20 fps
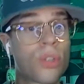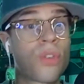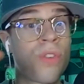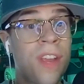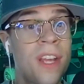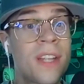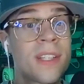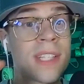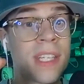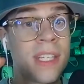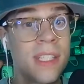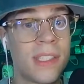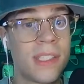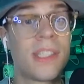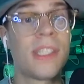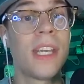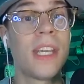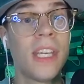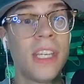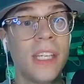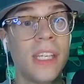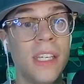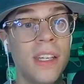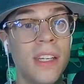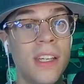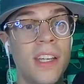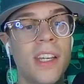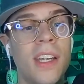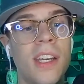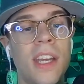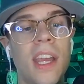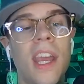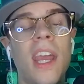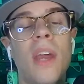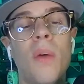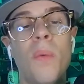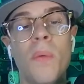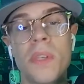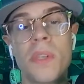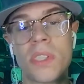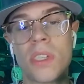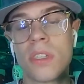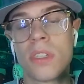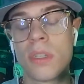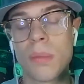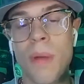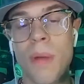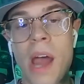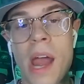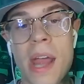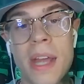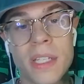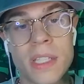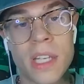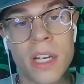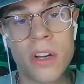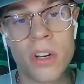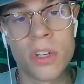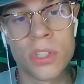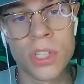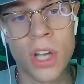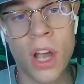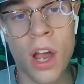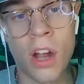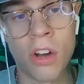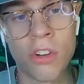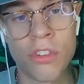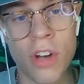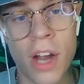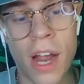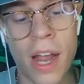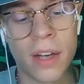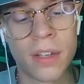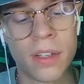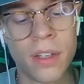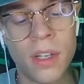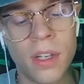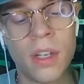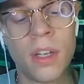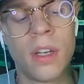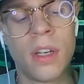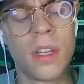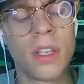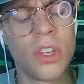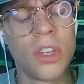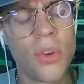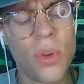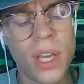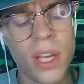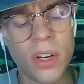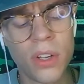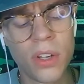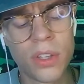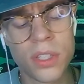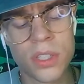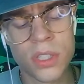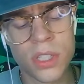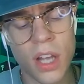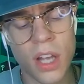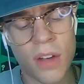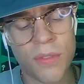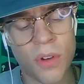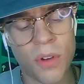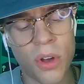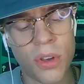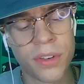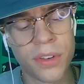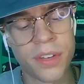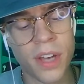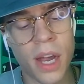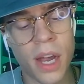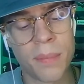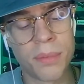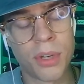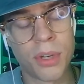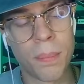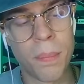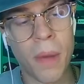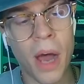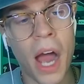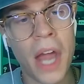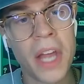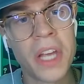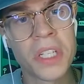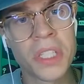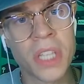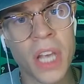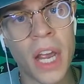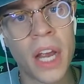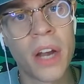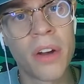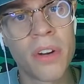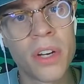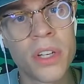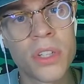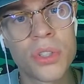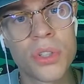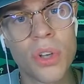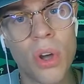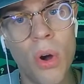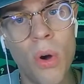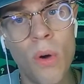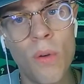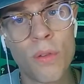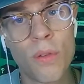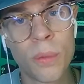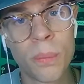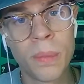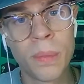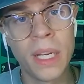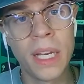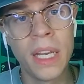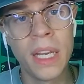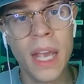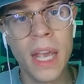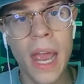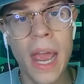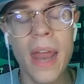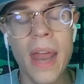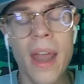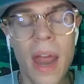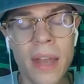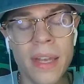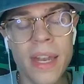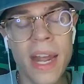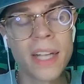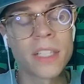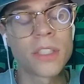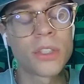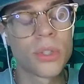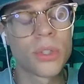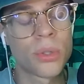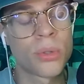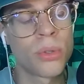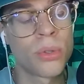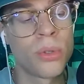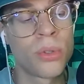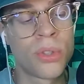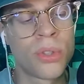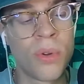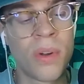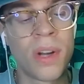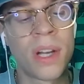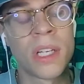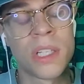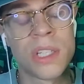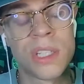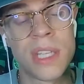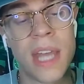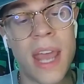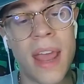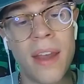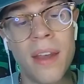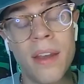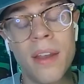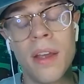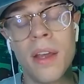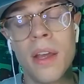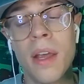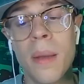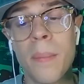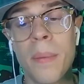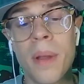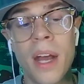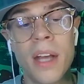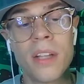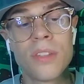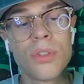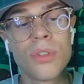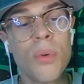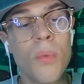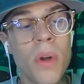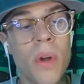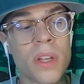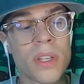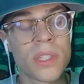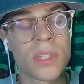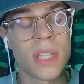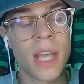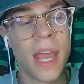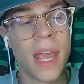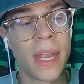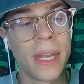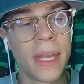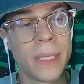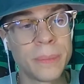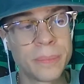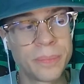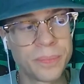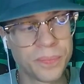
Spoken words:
fans can see it was the Tobias Harris contract. You hear the stuff all the time, Tobias Harris over me, and that's true to an extent. But I do want to say